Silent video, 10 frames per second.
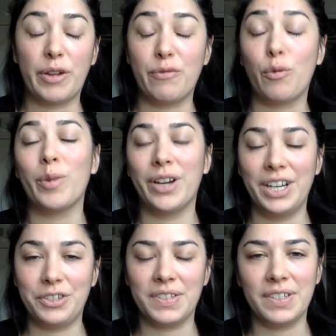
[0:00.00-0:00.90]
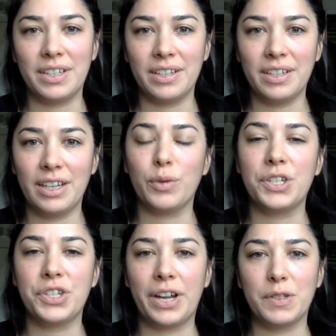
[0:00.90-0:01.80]
my former agency and
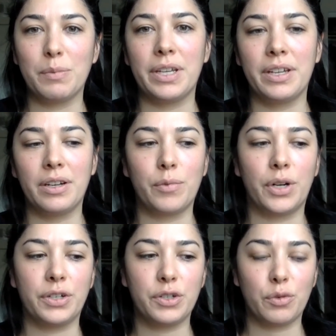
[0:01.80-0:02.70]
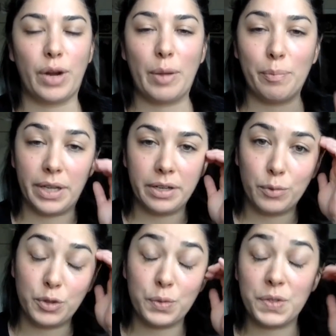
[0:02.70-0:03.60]
reached out to me and wanted to rep me,
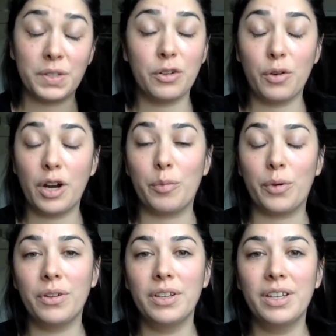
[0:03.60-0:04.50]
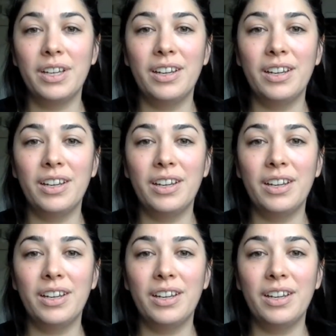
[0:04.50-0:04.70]
which was incredible.